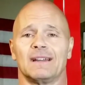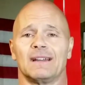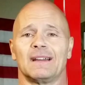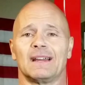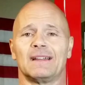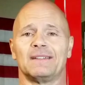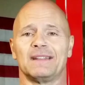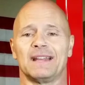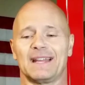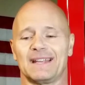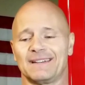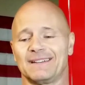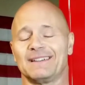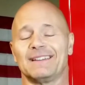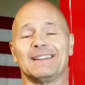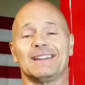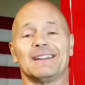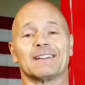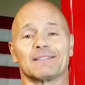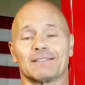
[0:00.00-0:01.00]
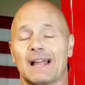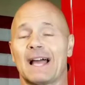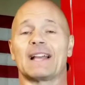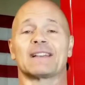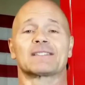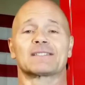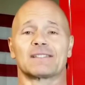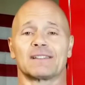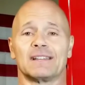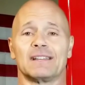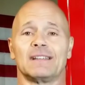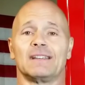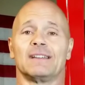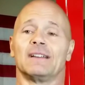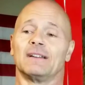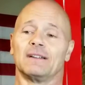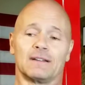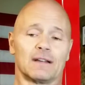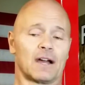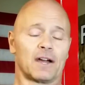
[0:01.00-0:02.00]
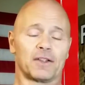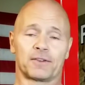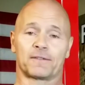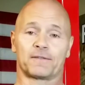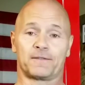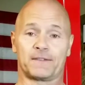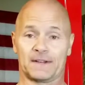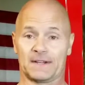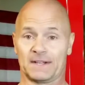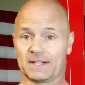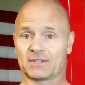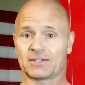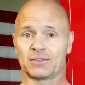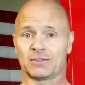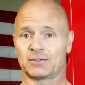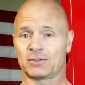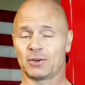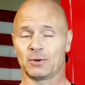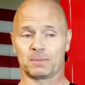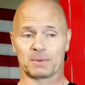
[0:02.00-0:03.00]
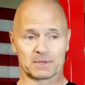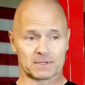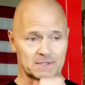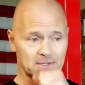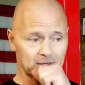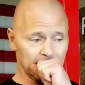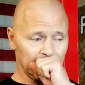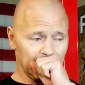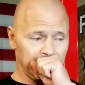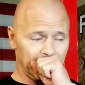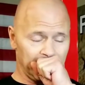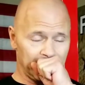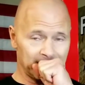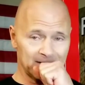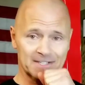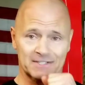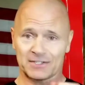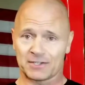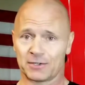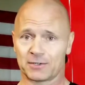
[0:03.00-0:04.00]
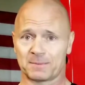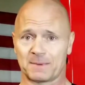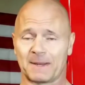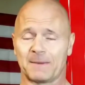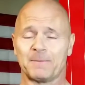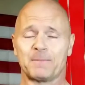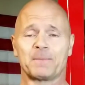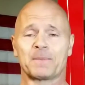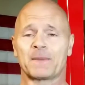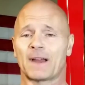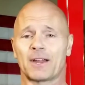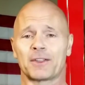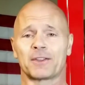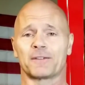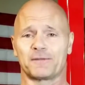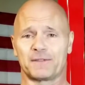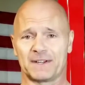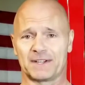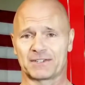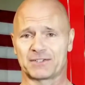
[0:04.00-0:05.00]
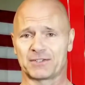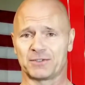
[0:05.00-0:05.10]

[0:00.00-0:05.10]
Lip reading: And then lastly, other fitness YouTubers, excuse me, other fitness